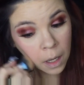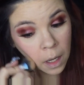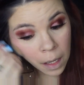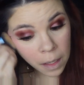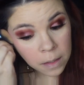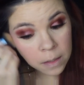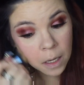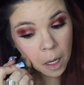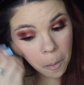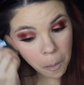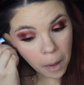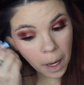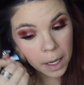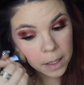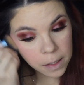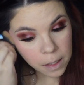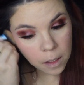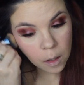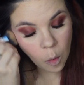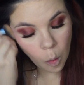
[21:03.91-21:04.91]
ends up
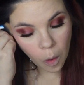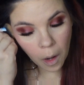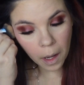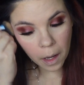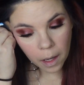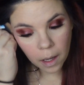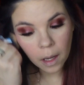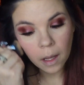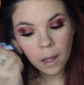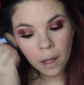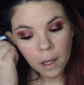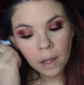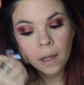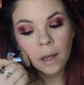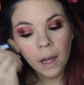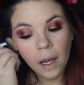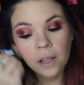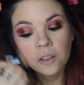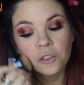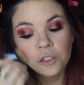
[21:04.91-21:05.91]
passing away,
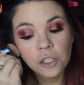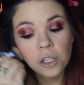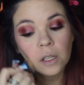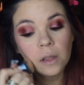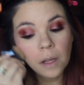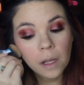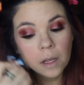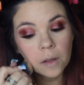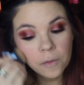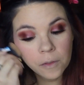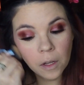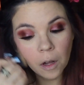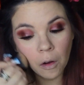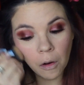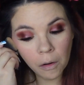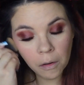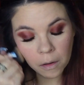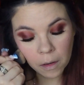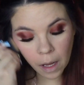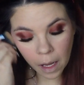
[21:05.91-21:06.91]
and she lives on